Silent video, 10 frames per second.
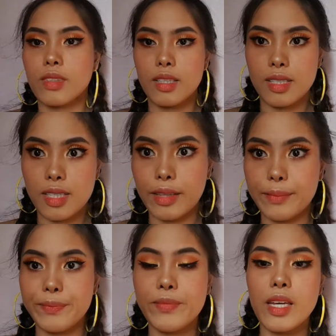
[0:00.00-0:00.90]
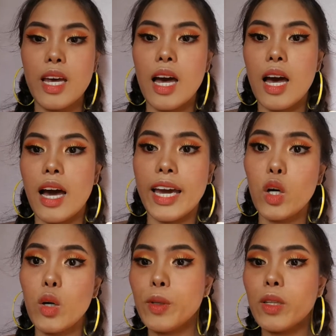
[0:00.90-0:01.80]
That's it.
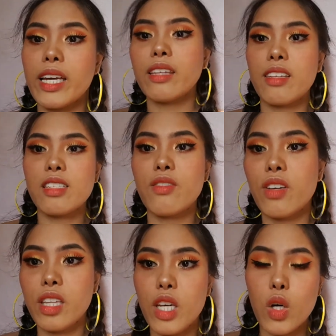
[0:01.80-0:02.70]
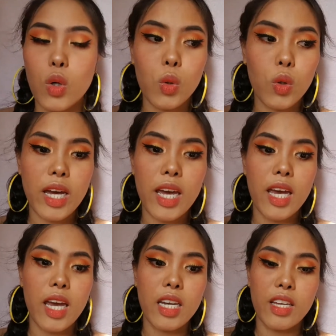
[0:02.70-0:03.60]
I hope you like this video,
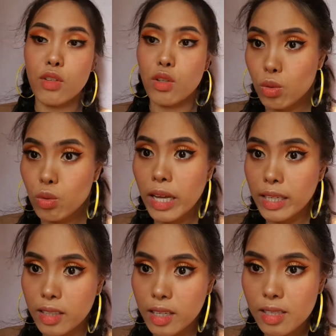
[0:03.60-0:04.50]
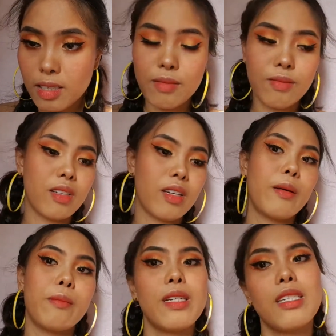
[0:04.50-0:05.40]
and if you do like this,
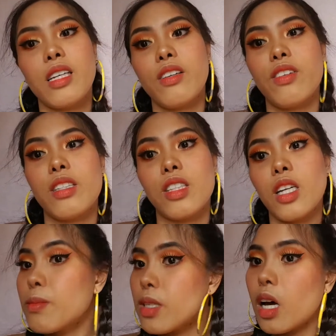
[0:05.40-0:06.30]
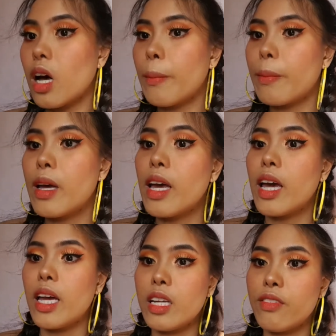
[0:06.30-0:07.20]
please give it a thumbs up.
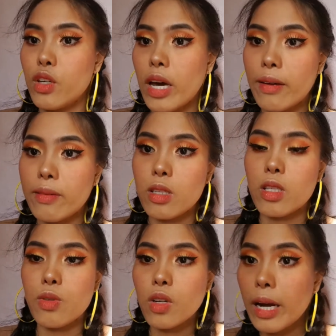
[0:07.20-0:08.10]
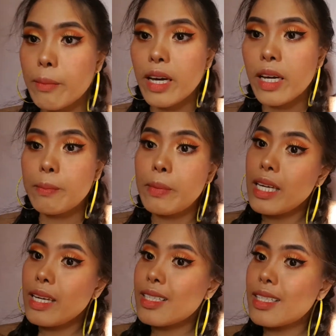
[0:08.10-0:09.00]
If you haven't subscribed yet,
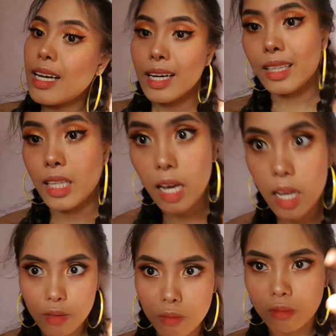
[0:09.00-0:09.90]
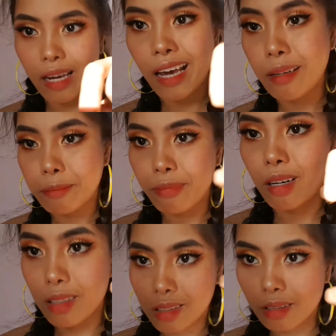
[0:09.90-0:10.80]
please hit that red
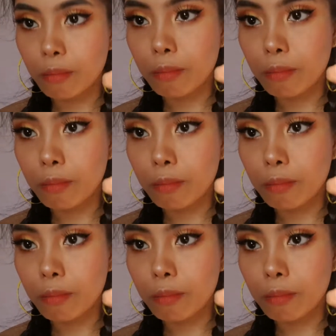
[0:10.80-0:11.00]
button